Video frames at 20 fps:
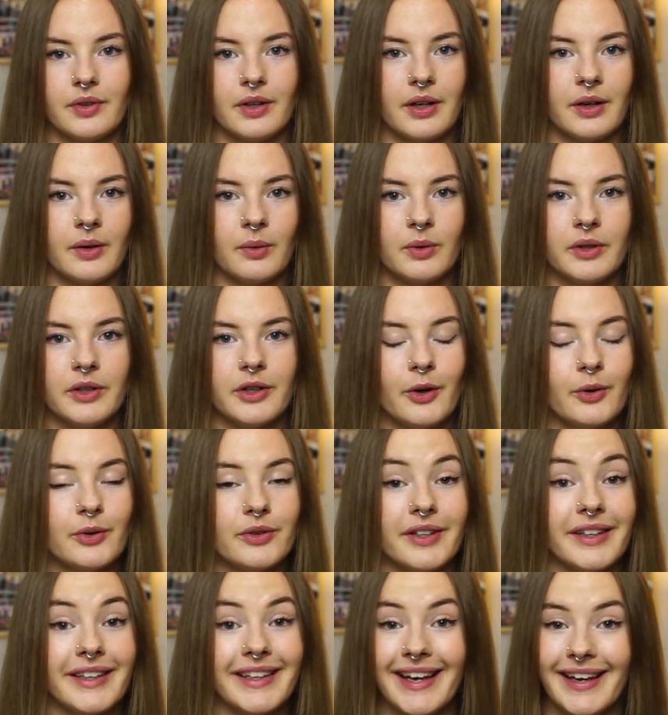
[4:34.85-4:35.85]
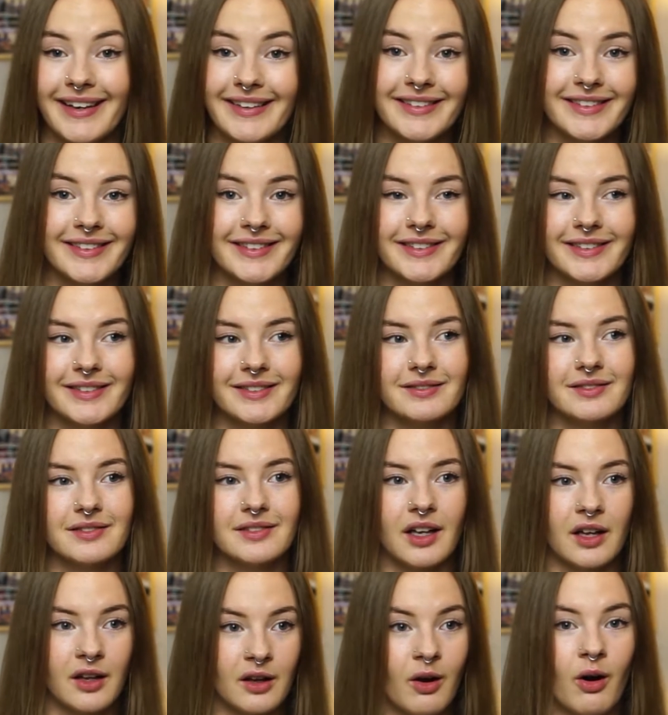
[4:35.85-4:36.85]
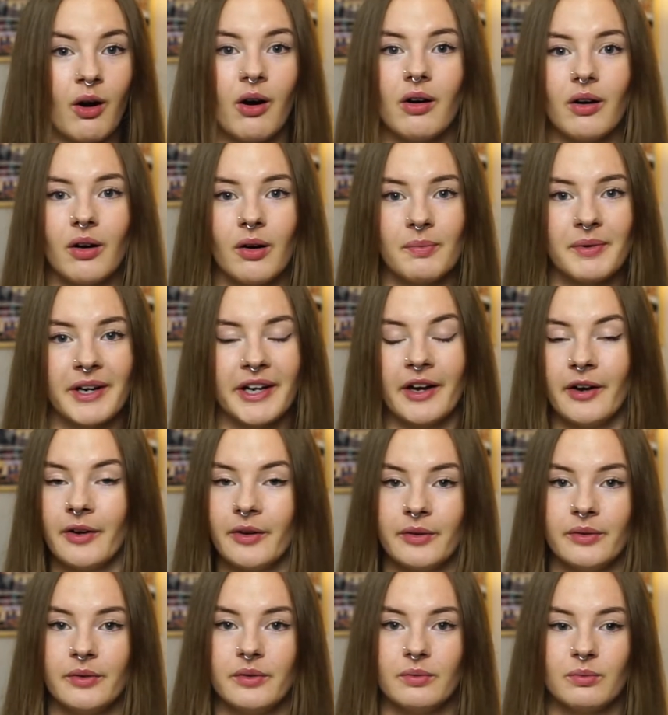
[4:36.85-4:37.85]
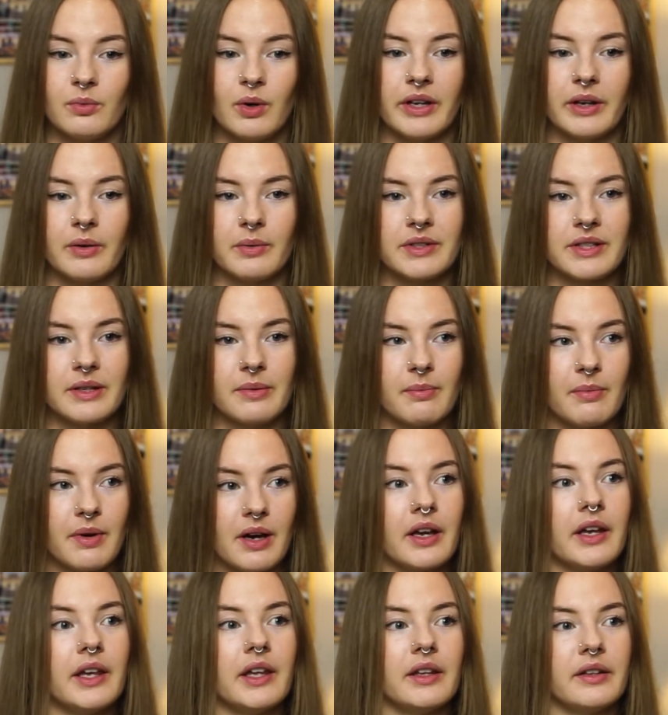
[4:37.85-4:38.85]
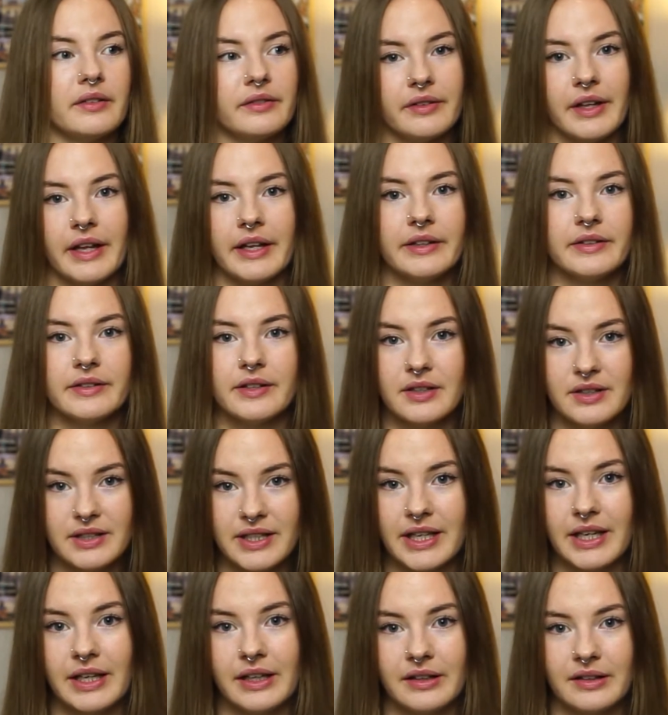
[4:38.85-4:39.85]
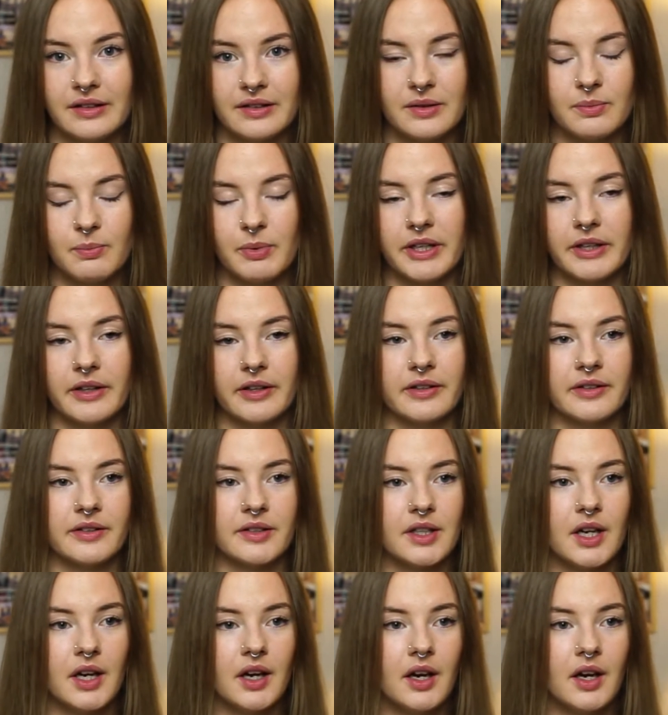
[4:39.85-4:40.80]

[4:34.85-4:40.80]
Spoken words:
I would go to gigs a lot on my own when I was in my late teens, because